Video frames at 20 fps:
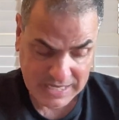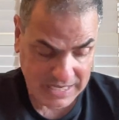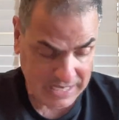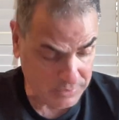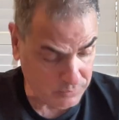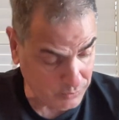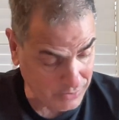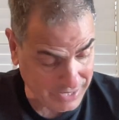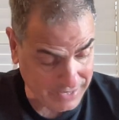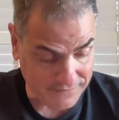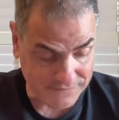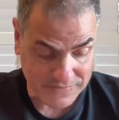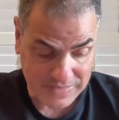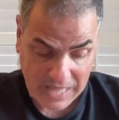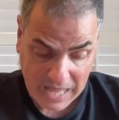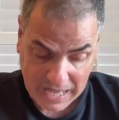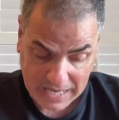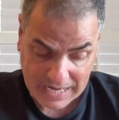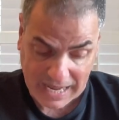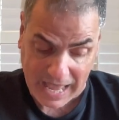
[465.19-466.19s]
And we have
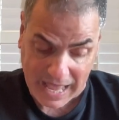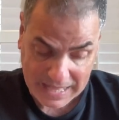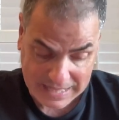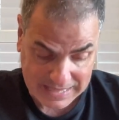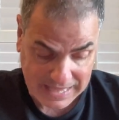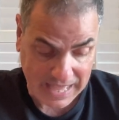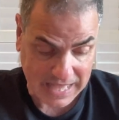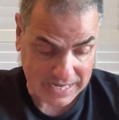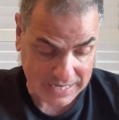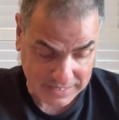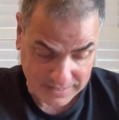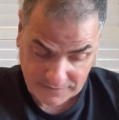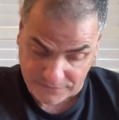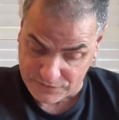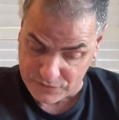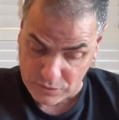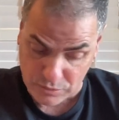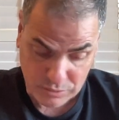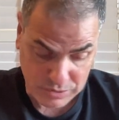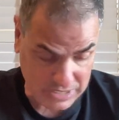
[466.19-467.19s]
not had that in a
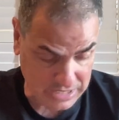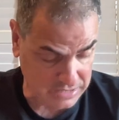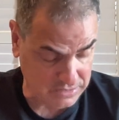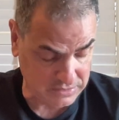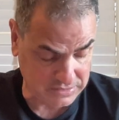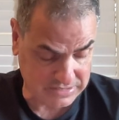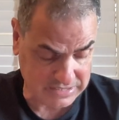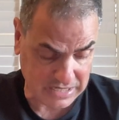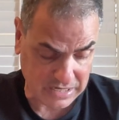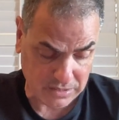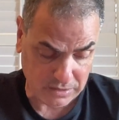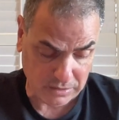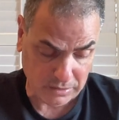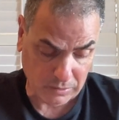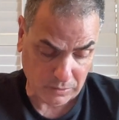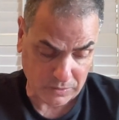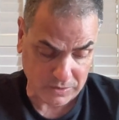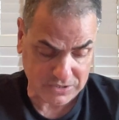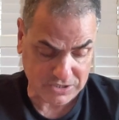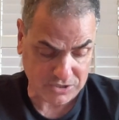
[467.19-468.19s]
few years here,
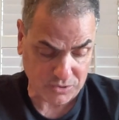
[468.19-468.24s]
Lord.